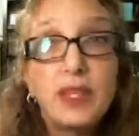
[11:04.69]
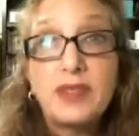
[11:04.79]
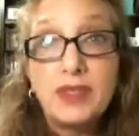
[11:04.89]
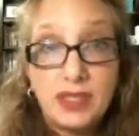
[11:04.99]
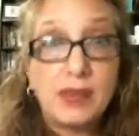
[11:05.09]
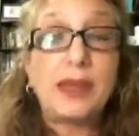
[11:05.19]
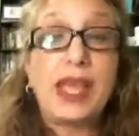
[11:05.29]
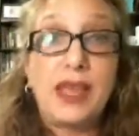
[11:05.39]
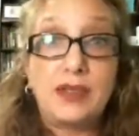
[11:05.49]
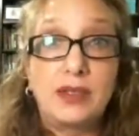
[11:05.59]
the stomach
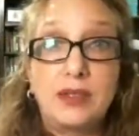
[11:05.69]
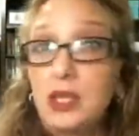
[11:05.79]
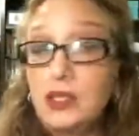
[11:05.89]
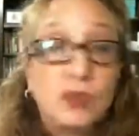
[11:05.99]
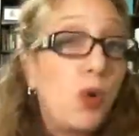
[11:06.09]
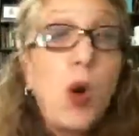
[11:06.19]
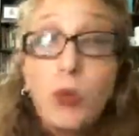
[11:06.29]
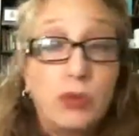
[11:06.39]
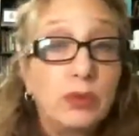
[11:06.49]
acid. They just won't.